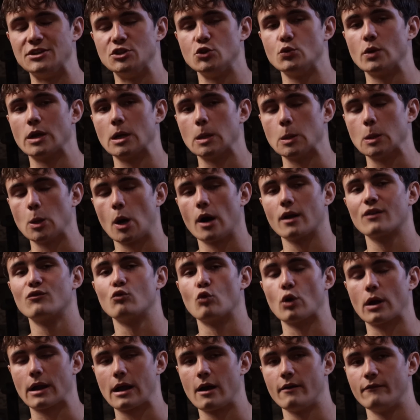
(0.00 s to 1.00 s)
and doing a lot of
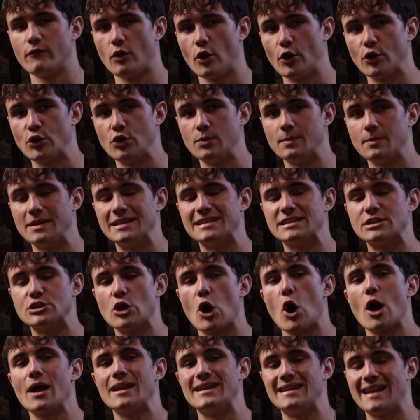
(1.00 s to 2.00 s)
workout volume is
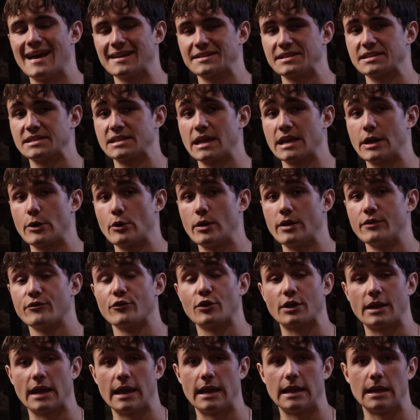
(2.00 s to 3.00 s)
not necessary
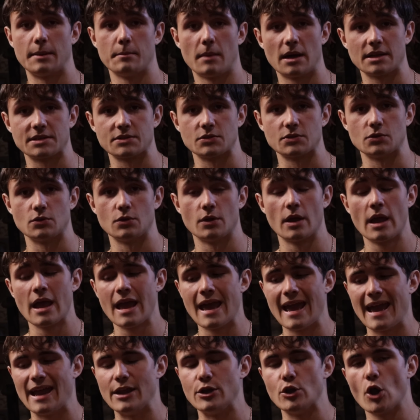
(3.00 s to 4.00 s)
for gaining muscle.
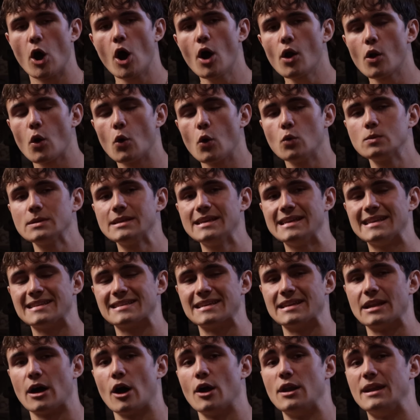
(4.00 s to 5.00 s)
And not only is
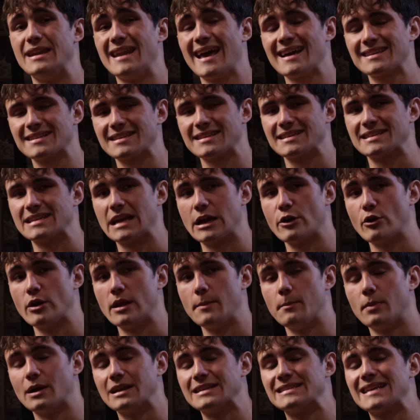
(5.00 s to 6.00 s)
it
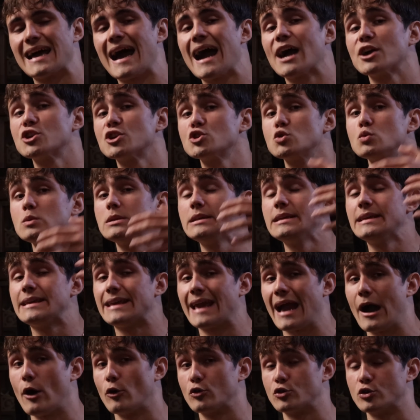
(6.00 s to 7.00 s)
unnecessary, but it's actually
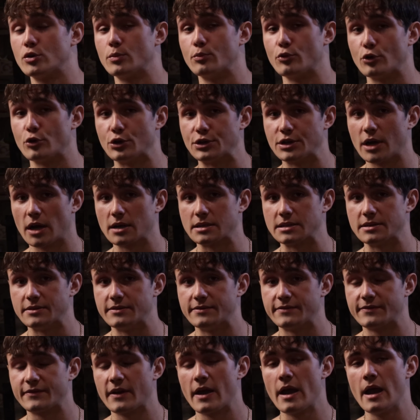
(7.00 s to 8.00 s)

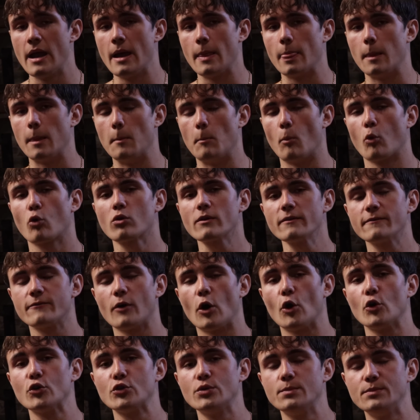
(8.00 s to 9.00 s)
counterproductive. The more
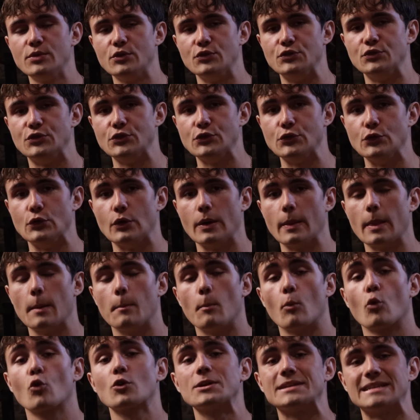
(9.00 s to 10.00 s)
volume you do, the
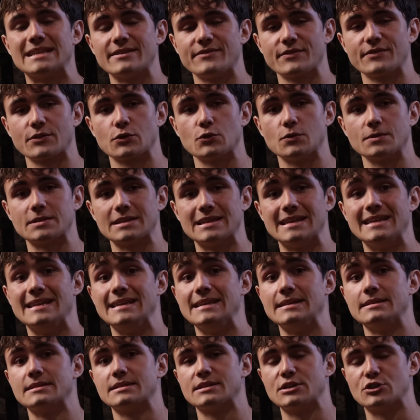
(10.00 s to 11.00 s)
more difficult it
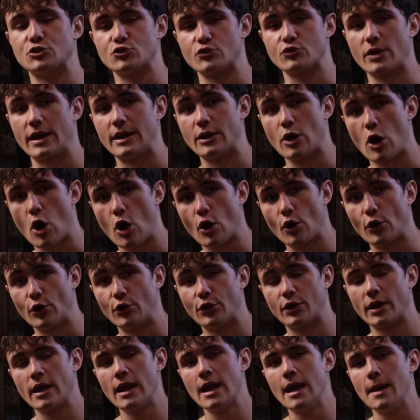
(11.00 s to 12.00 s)
is to train
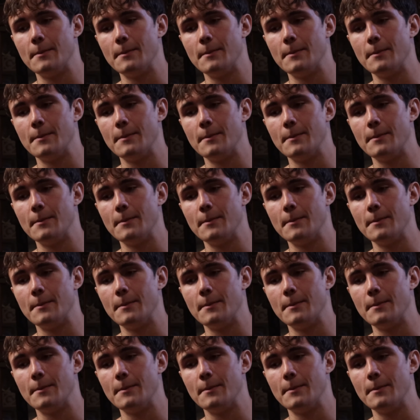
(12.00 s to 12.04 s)
hard